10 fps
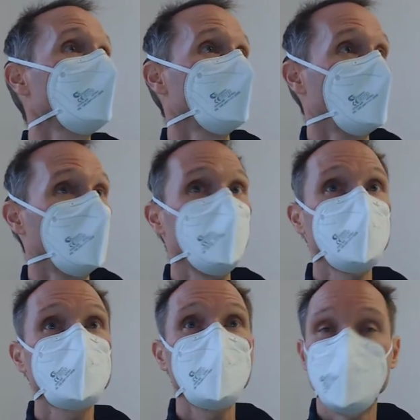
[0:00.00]
in
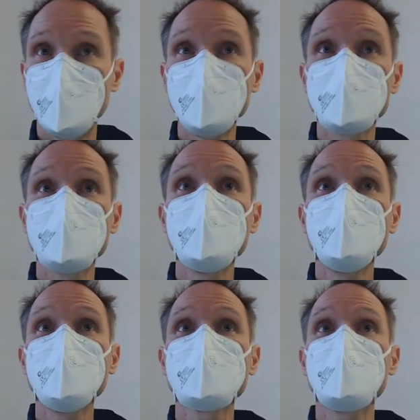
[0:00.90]
my
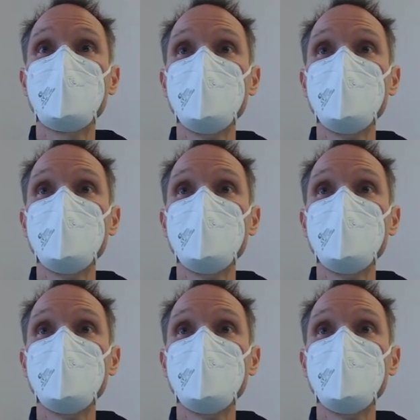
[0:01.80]
experience, they are